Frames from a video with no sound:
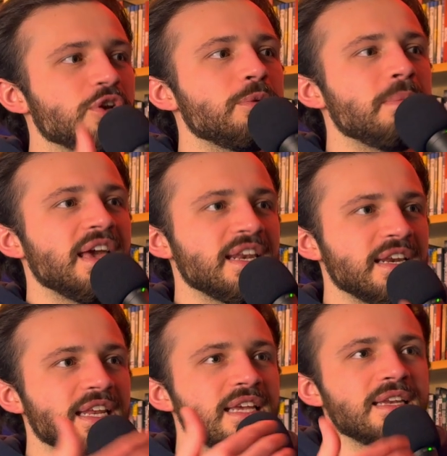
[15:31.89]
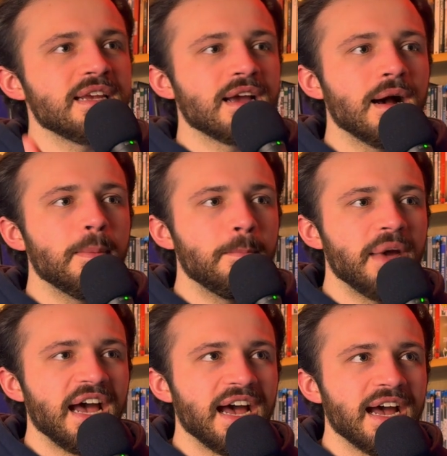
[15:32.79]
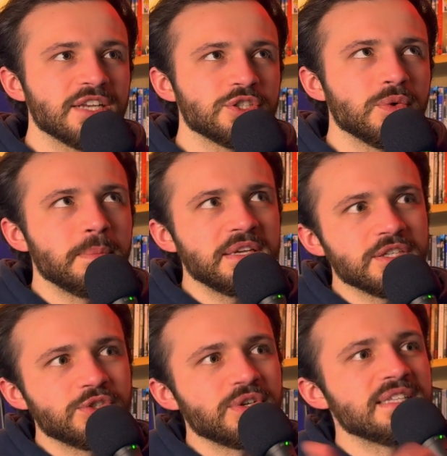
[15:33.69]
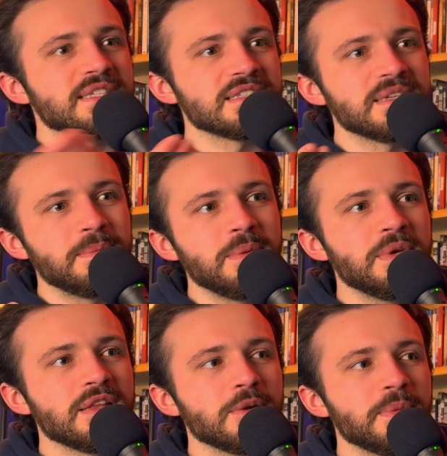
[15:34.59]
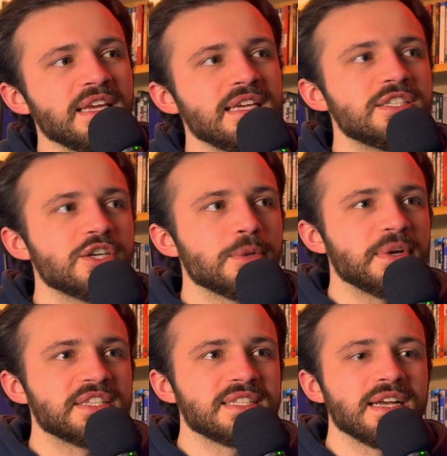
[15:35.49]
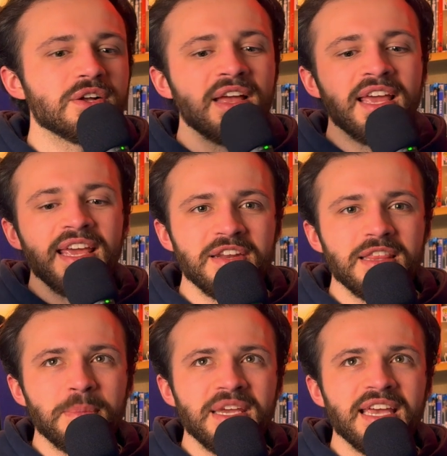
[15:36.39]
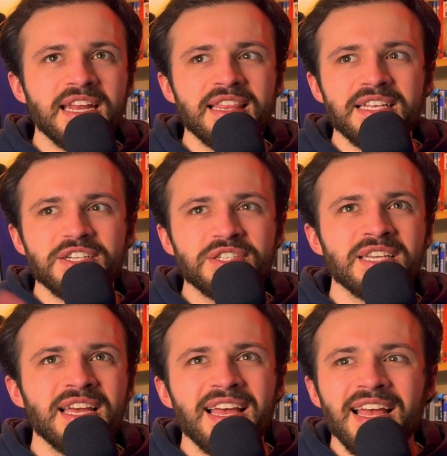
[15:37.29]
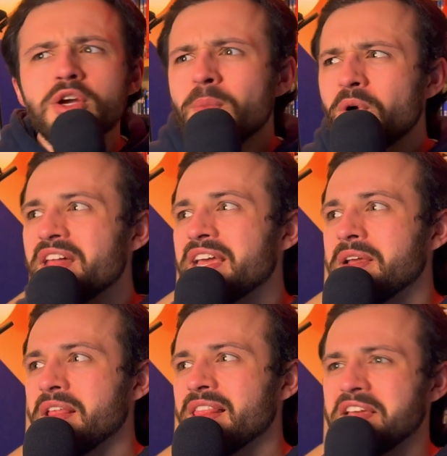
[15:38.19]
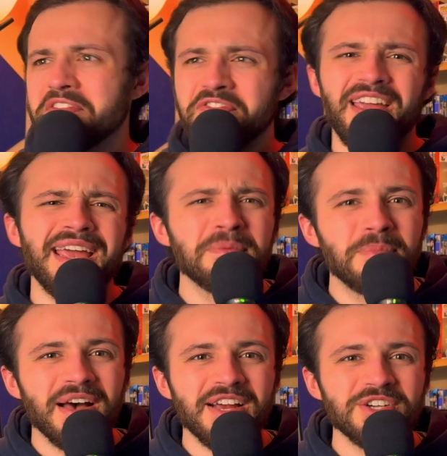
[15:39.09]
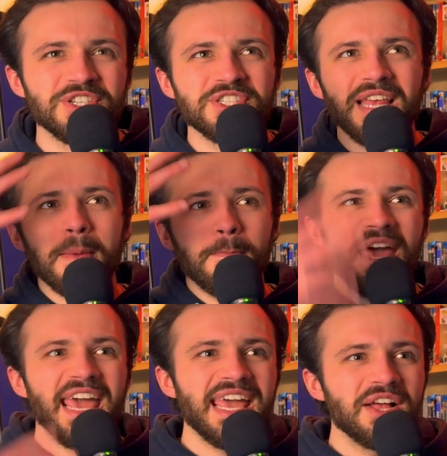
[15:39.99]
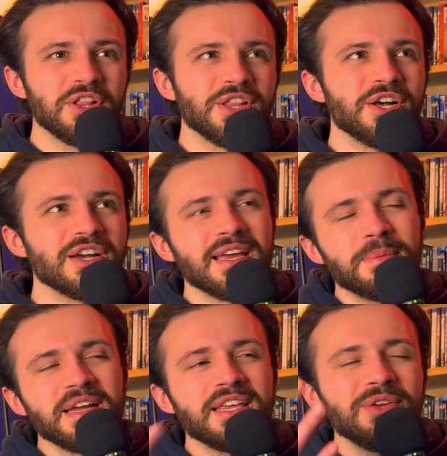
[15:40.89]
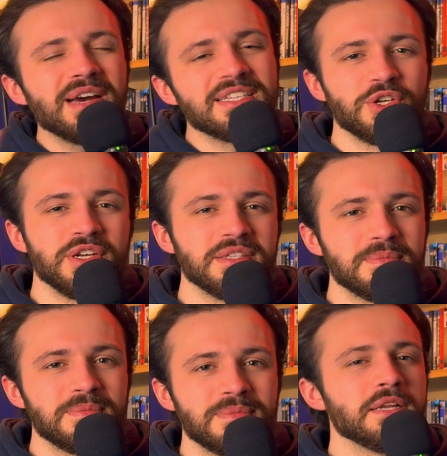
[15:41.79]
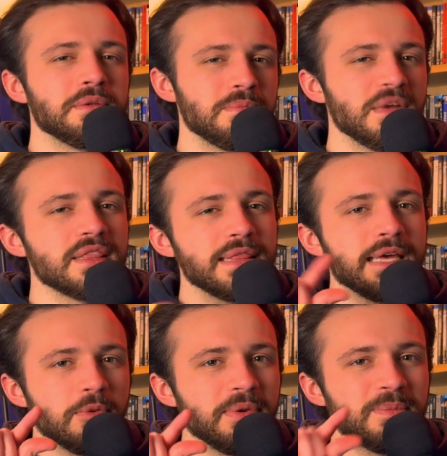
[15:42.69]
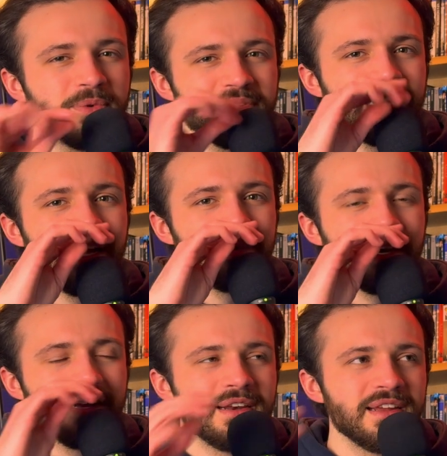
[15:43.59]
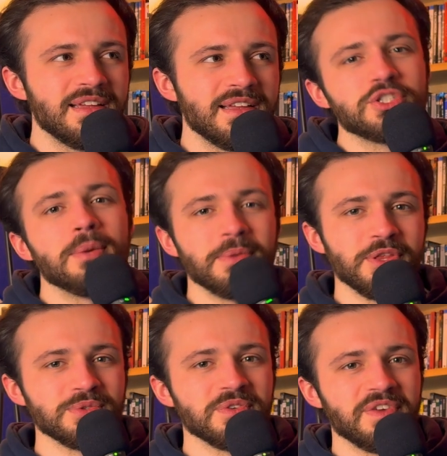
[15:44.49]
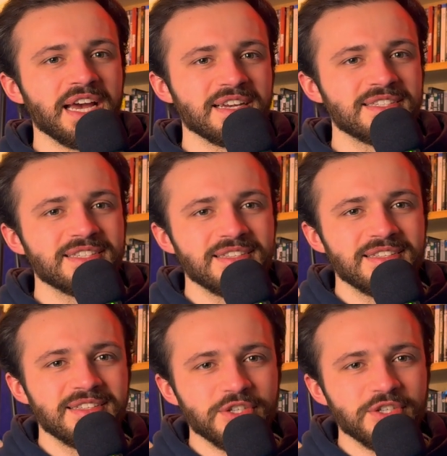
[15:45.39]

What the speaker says: to find their humanity to come back, so it makes the transition maybe a little bit easier, but still, even in the beginning, they look more like vampires, just that pale look, and I'm like, you guys could have taken a little bit more time on some of those effects.